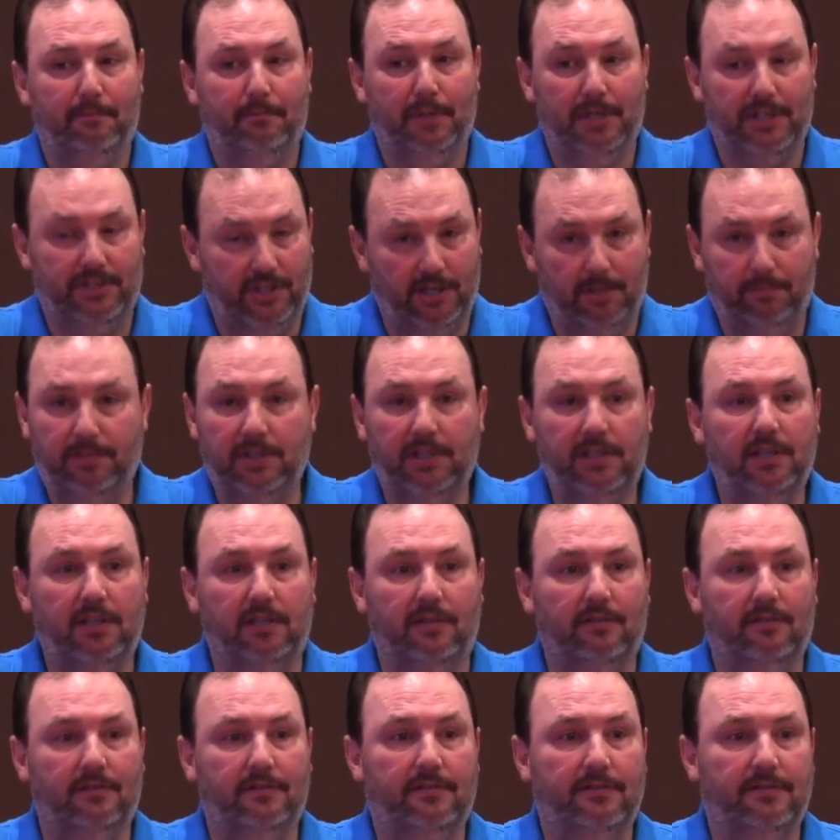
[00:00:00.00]
But it's up to you.
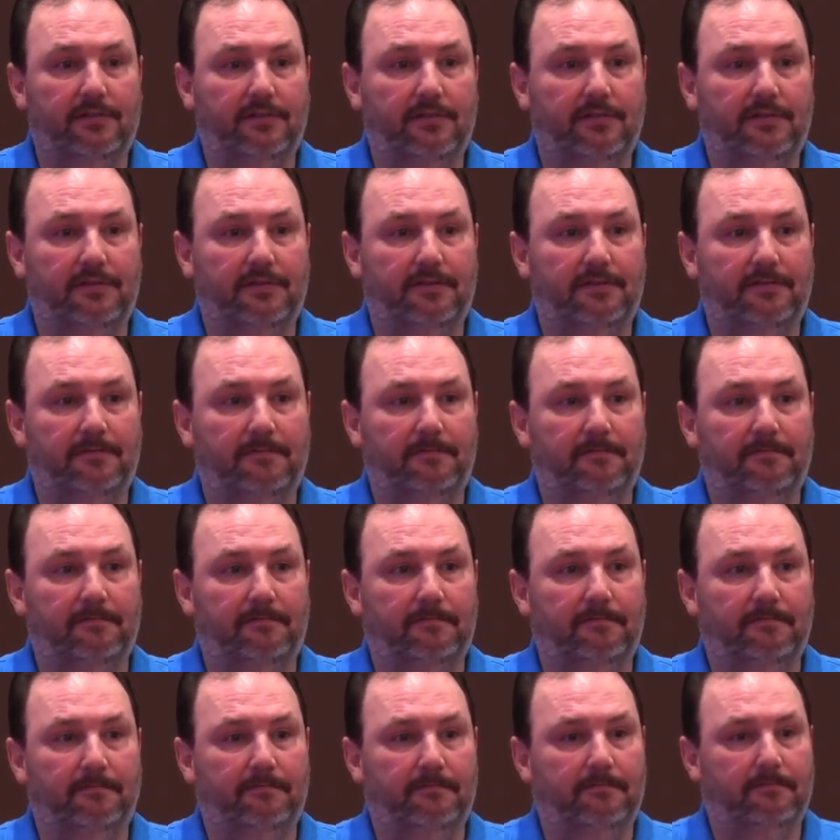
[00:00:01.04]

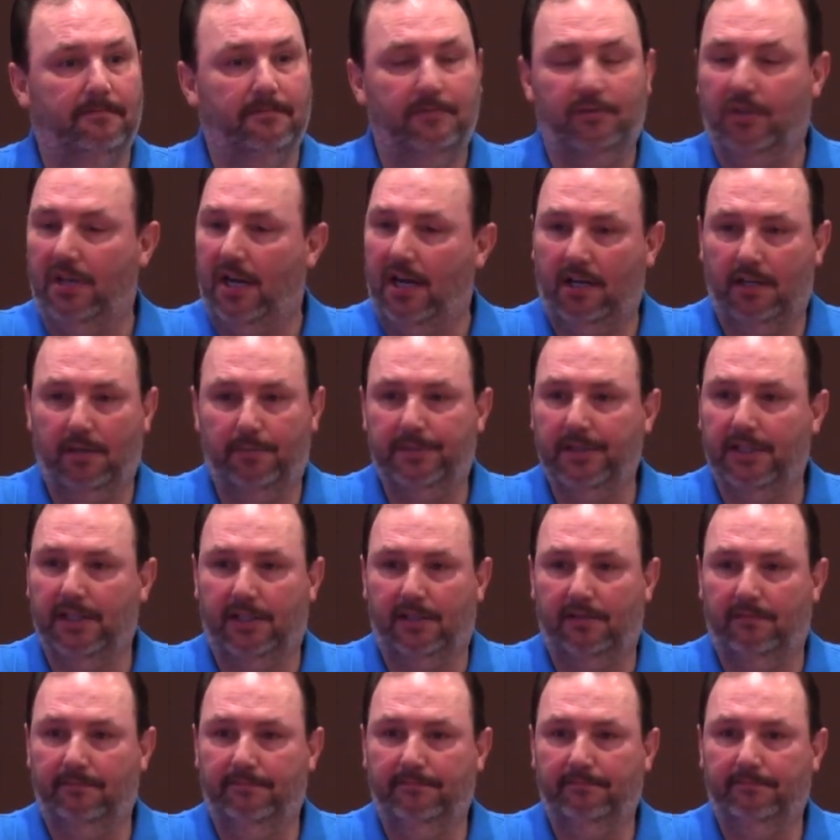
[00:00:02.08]
It's not up to Him.